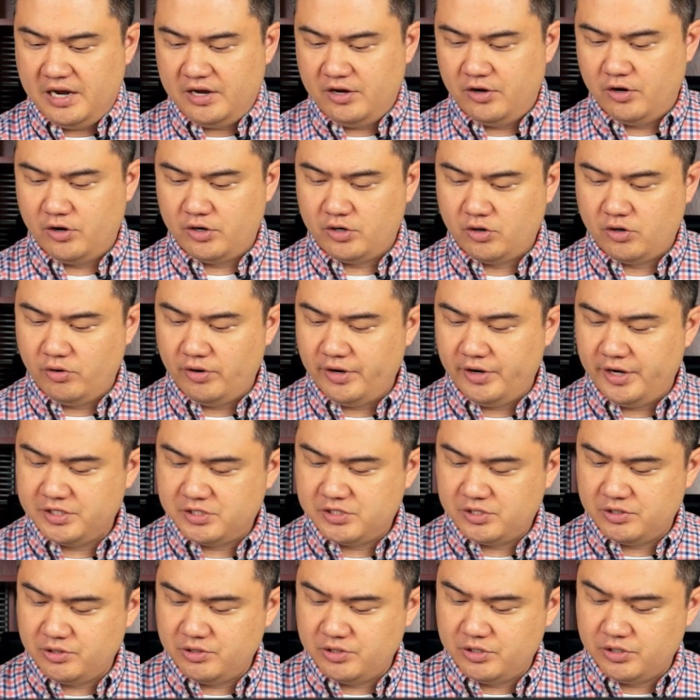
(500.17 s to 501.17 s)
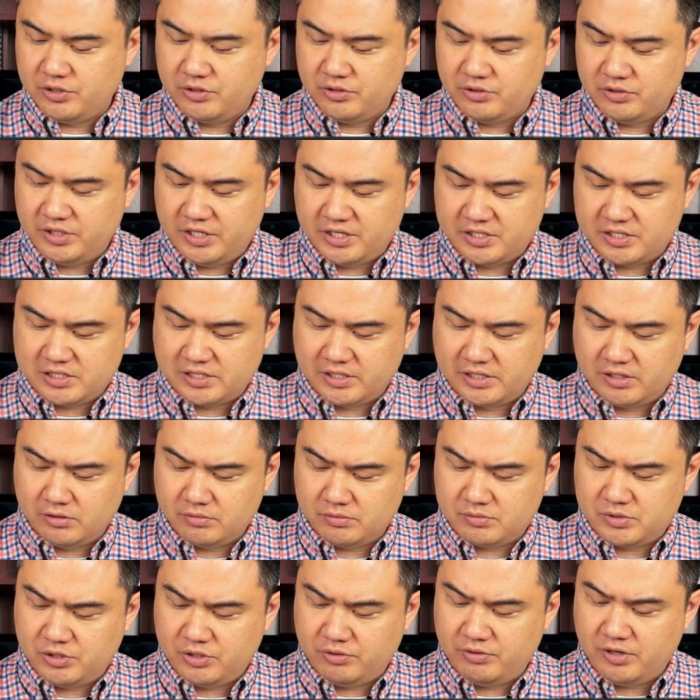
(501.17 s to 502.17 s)
you're going to do this little
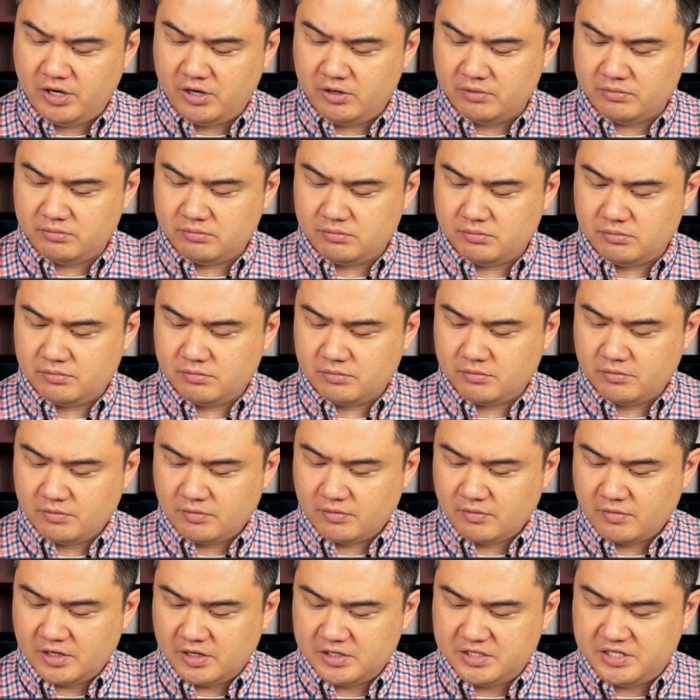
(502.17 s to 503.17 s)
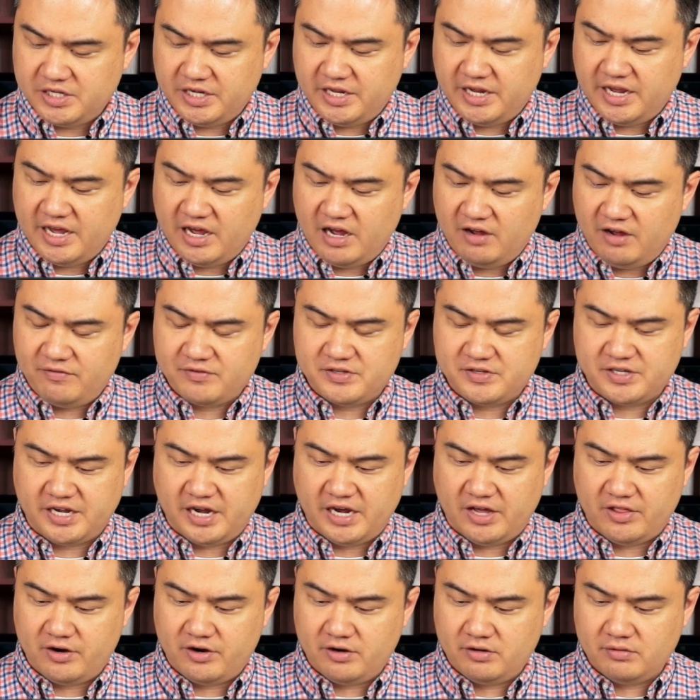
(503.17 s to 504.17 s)
2-note D, F
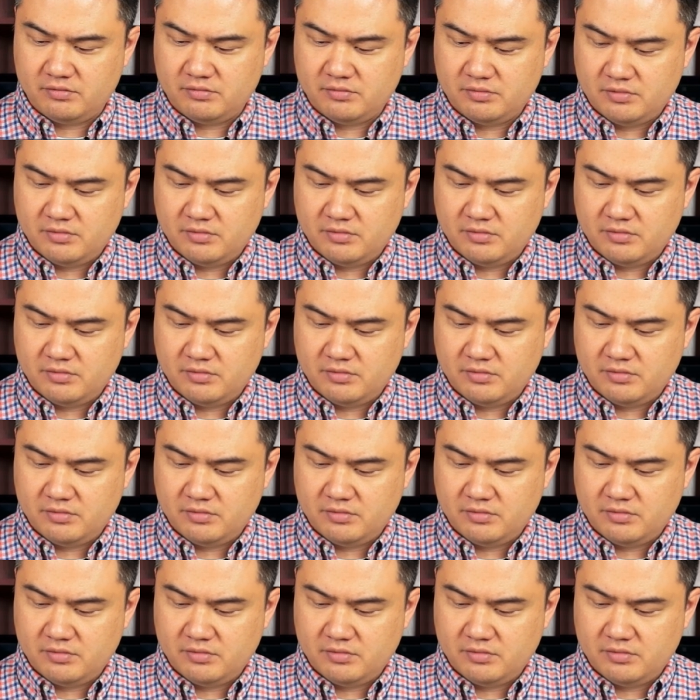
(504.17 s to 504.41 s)
together,